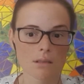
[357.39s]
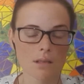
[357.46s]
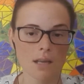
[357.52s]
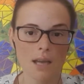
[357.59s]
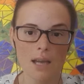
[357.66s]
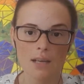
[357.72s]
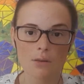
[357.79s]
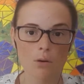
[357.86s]

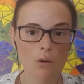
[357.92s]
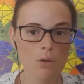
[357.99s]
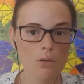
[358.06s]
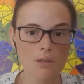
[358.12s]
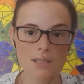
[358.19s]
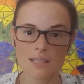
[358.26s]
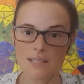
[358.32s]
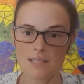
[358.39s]
and
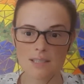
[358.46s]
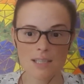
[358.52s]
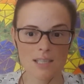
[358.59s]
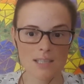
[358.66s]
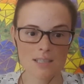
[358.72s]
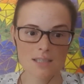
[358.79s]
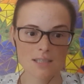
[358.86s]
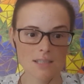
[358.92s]
all these
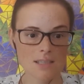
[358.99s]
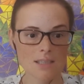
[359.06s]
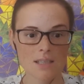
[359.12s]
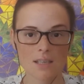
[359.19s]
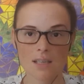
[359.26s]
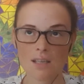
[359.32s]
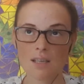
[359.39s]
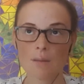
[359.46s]
things
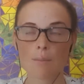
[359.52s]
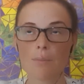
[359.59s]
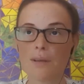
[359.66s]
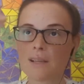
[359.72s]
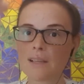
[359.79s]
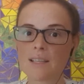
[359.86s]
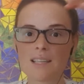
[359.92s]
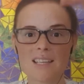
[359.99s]

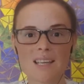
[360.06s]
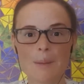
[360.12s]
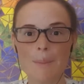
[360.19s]
building,